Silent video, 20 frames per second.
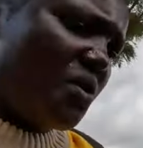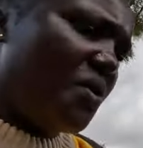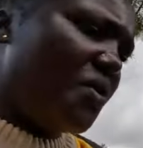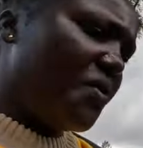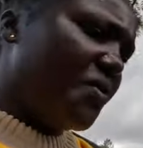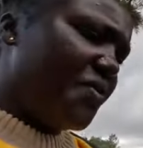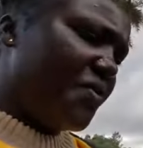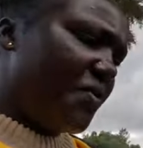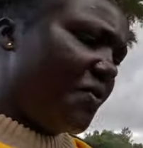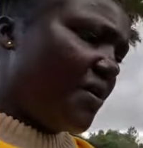
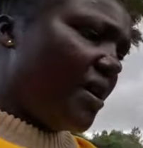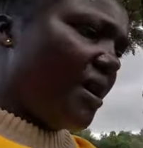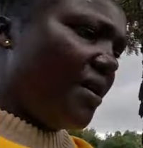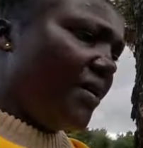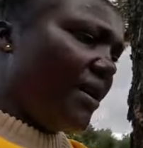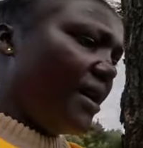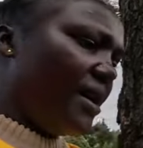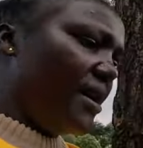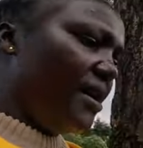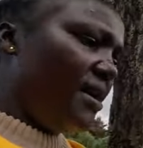of
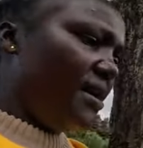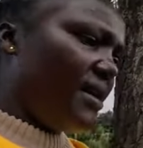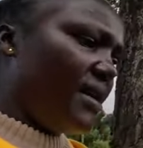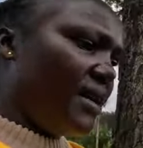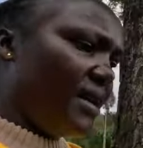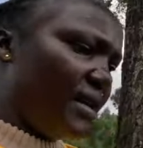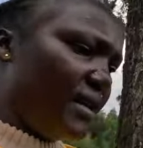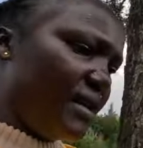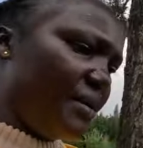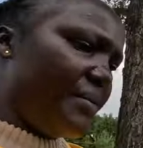
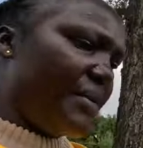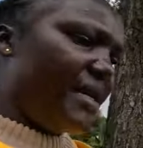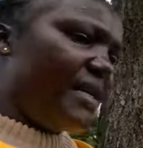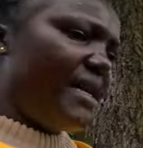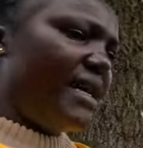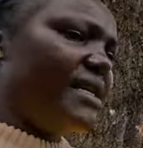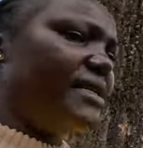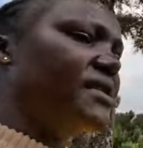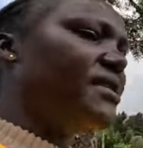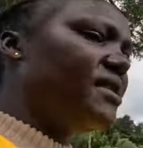my
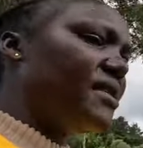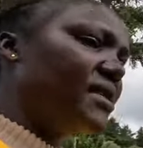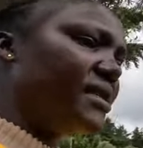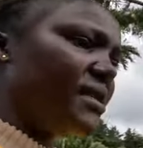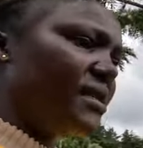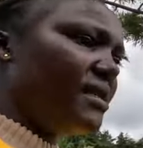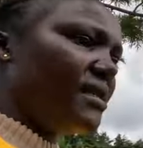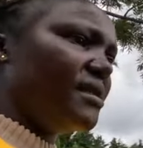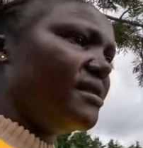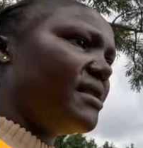
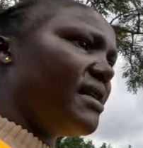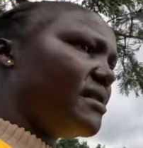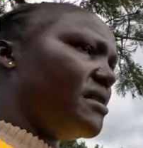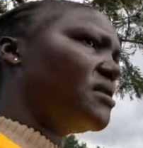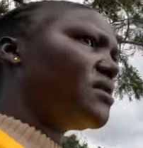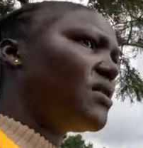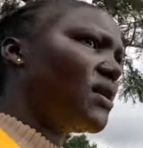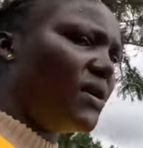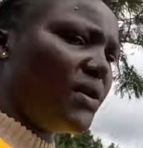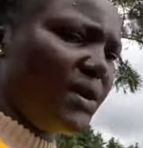aunties.
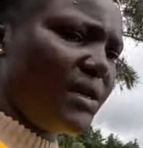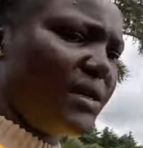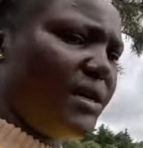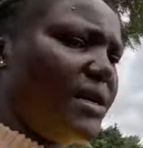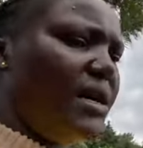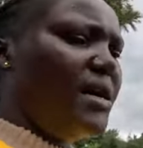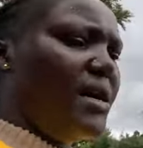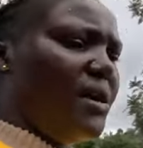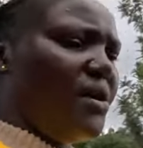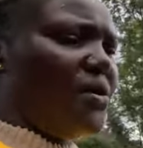That's
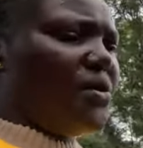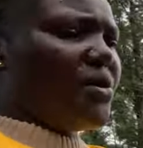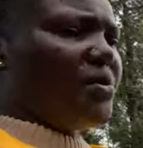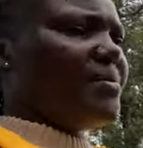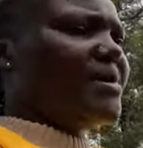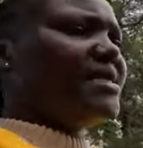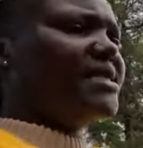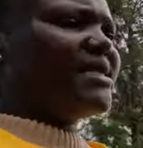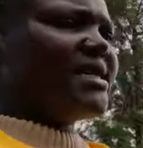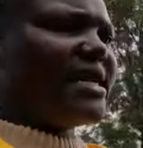or
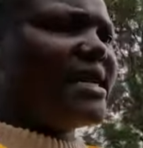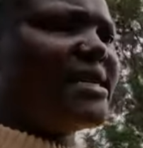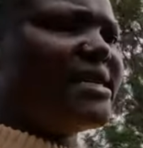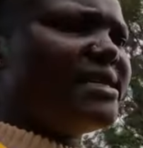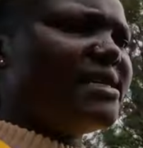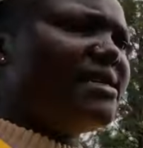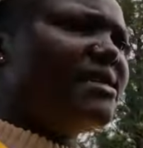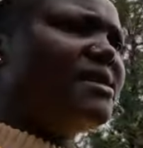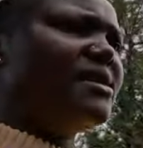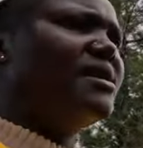
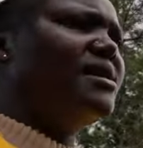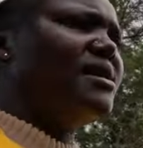basically